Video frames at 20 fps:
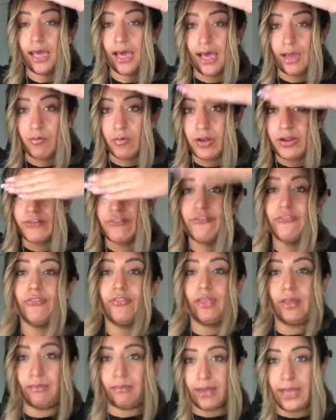I want to
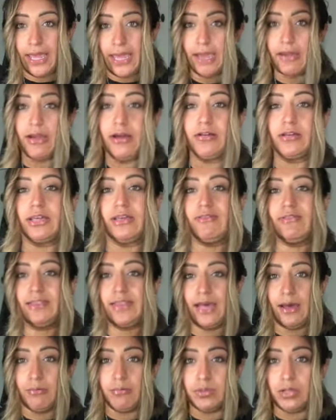flip my hair out, give it
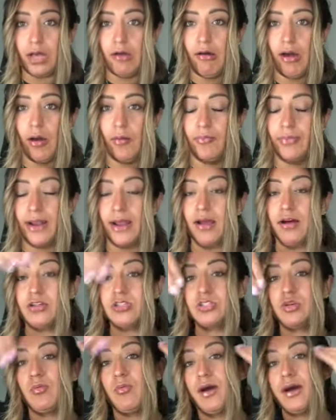that blowout, but I
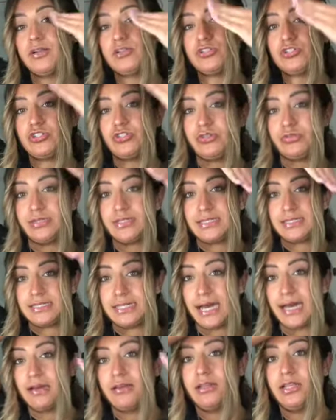also want to
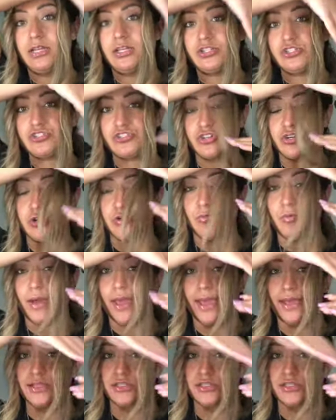style it a certain way.